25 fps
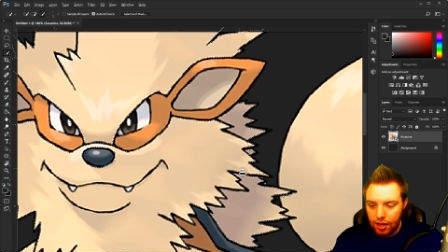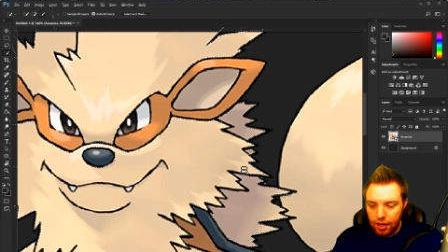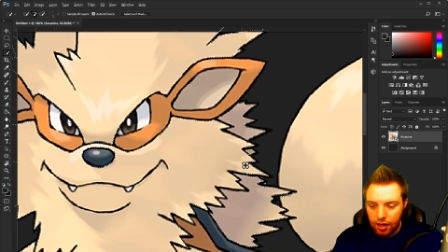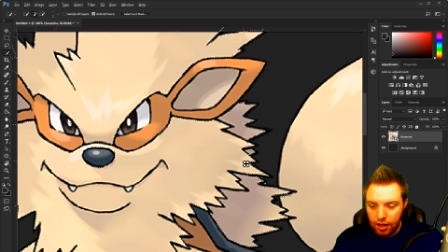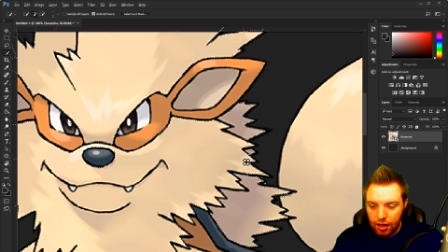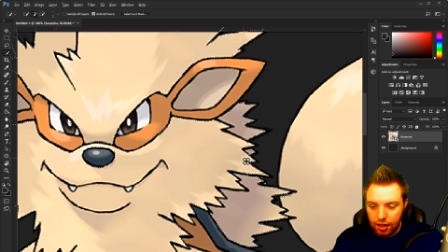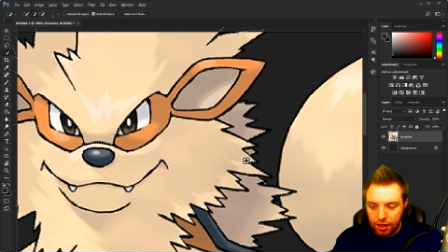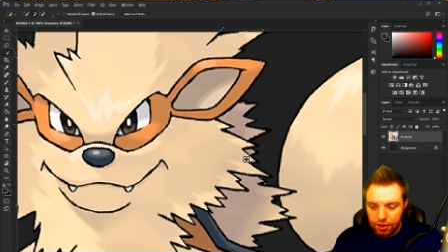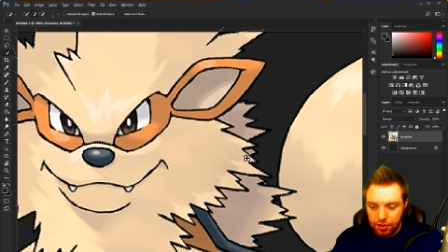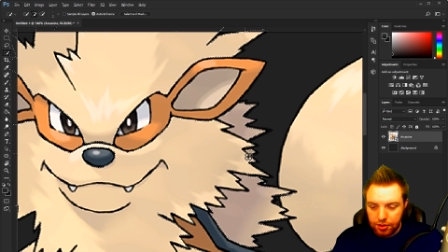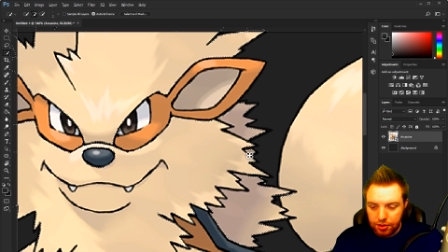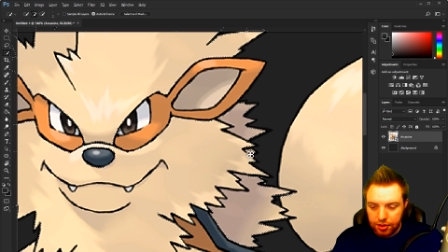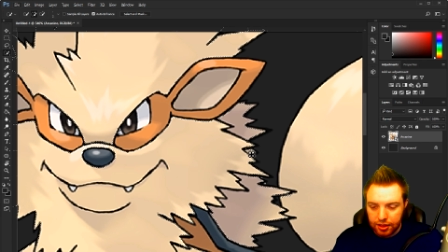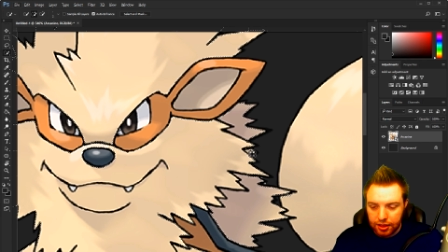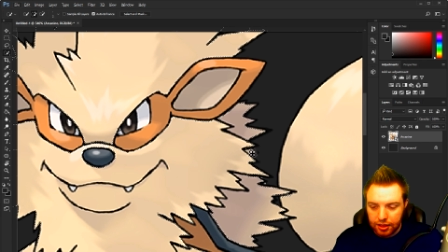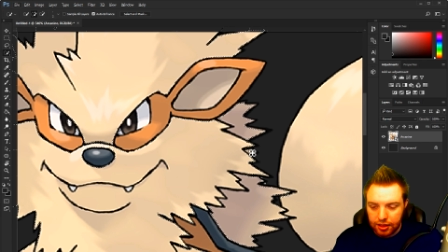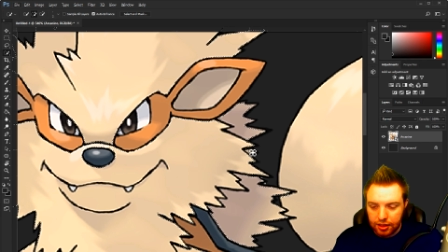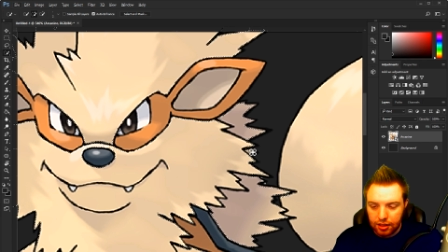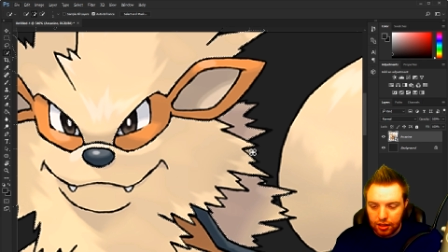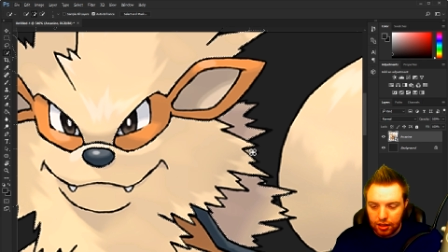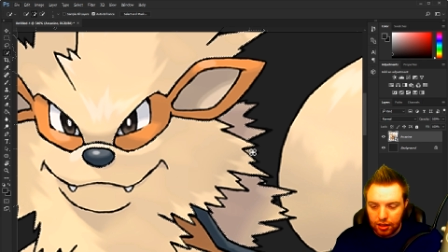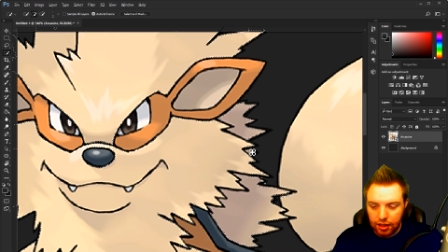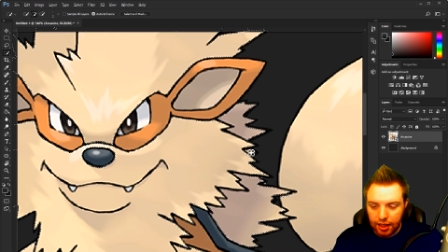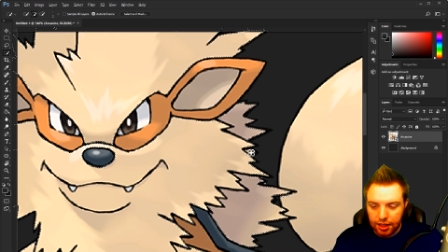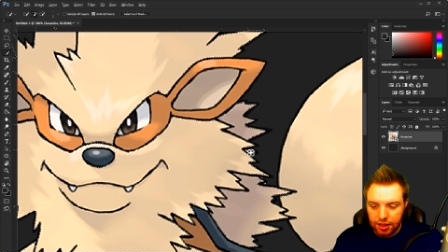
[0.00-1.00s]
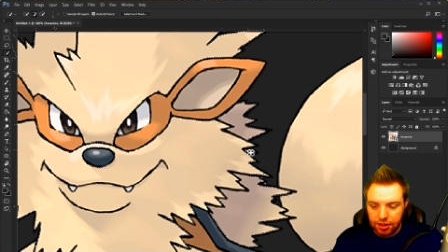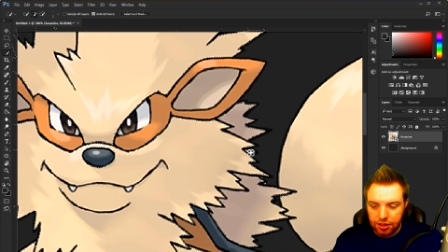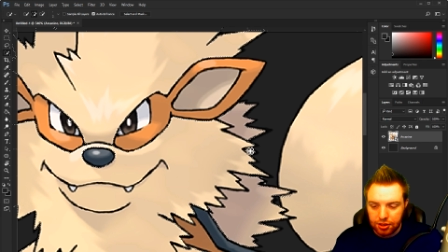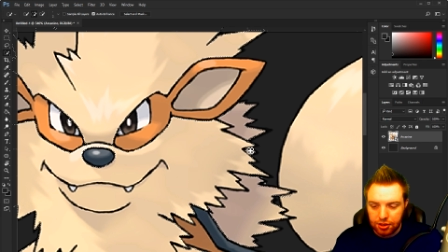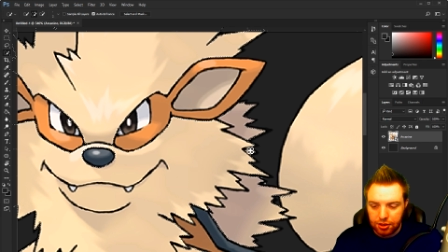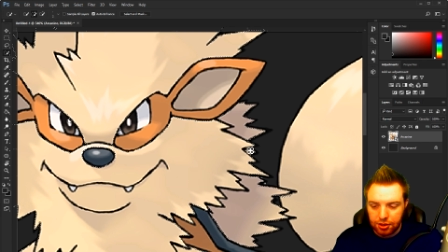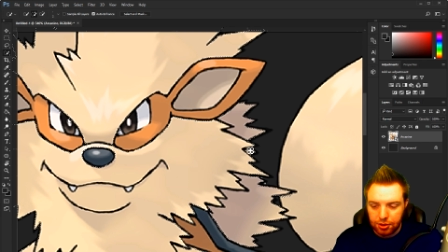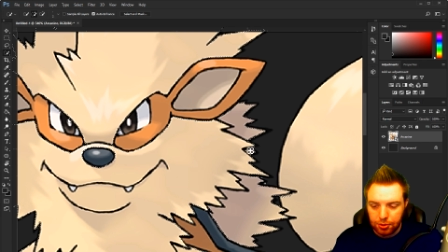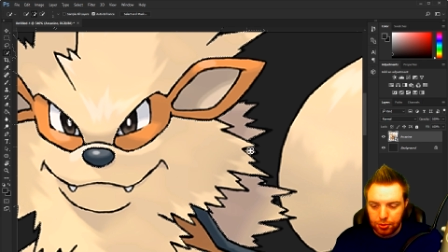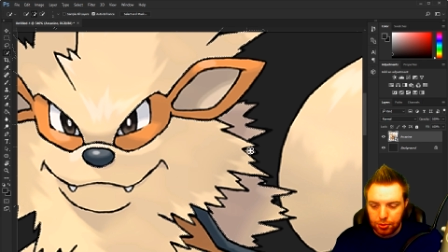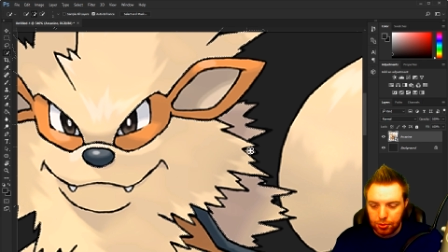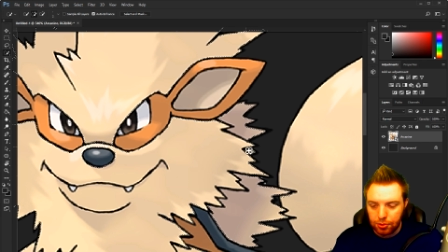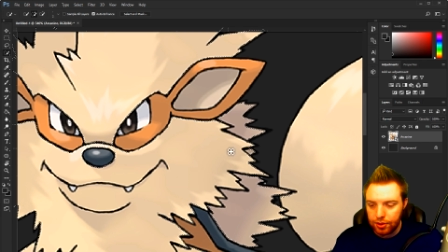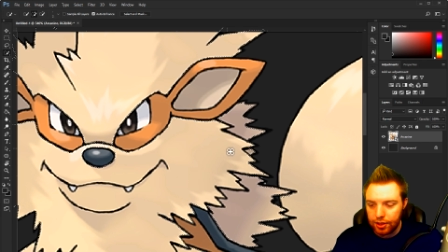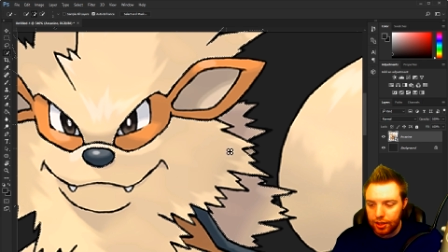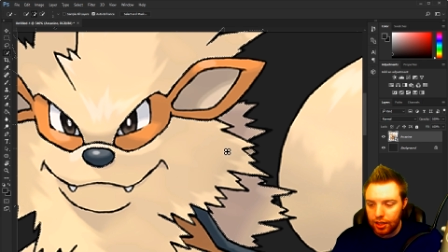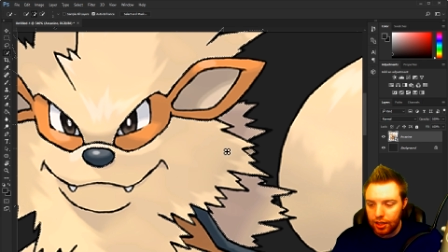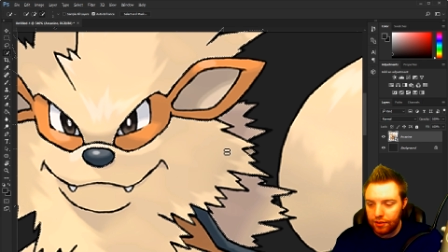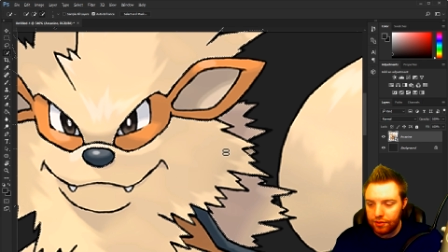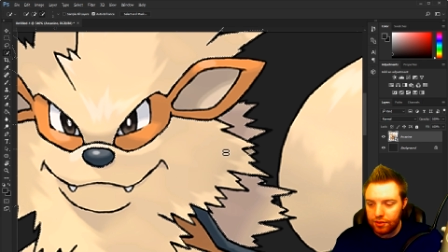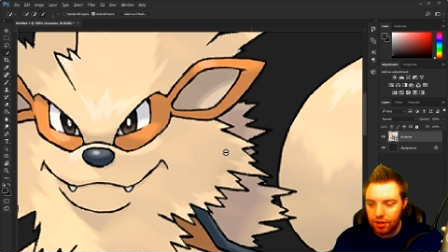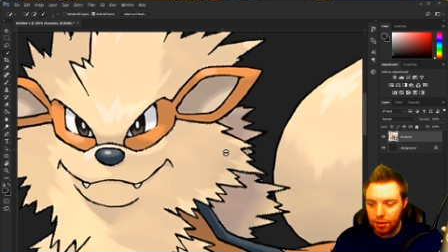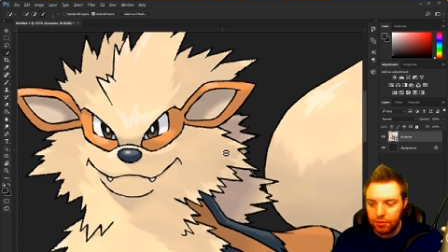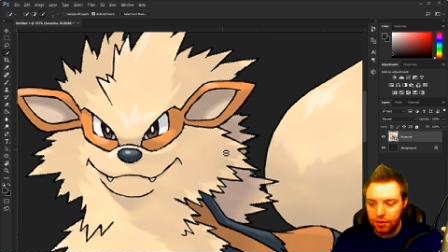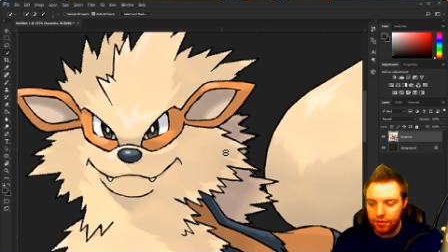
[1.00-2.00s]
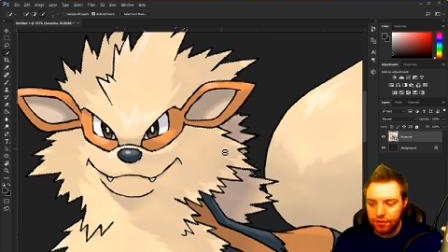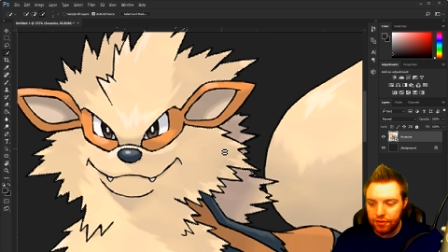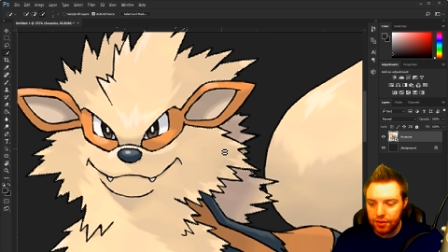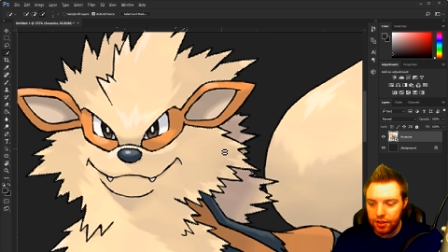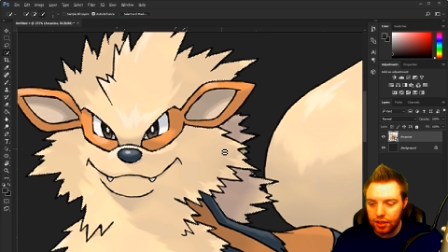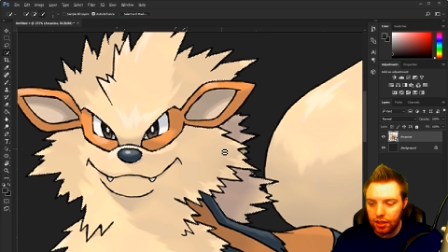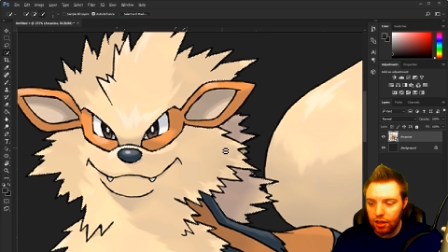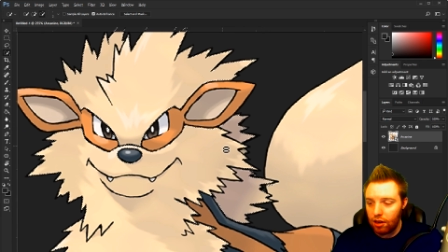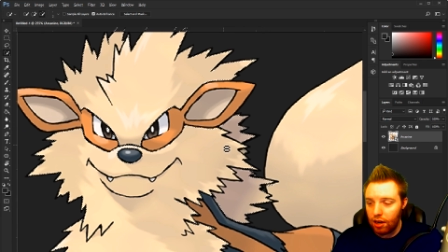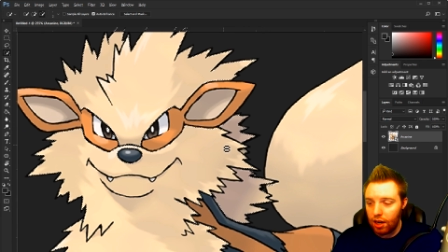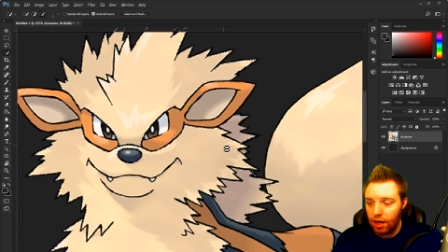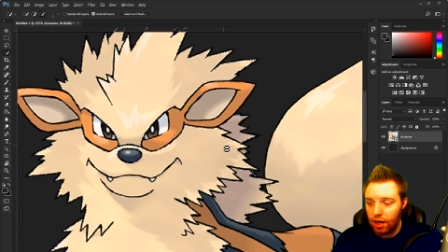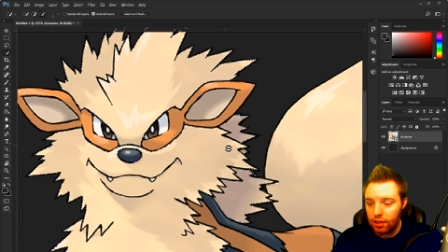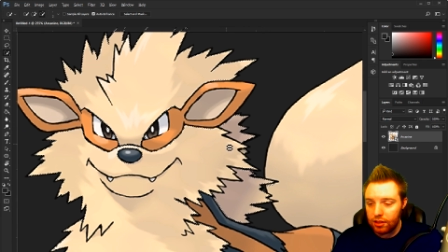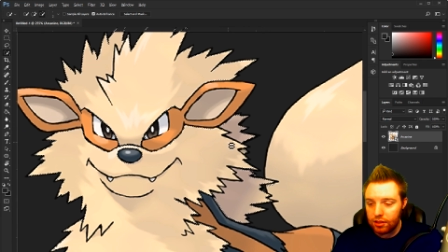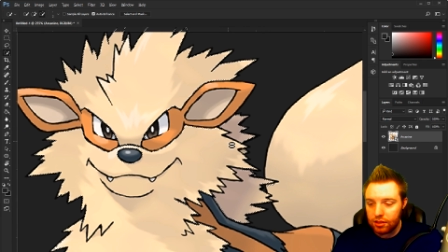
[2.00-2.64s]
uh, using selection tool that I've come to figure out.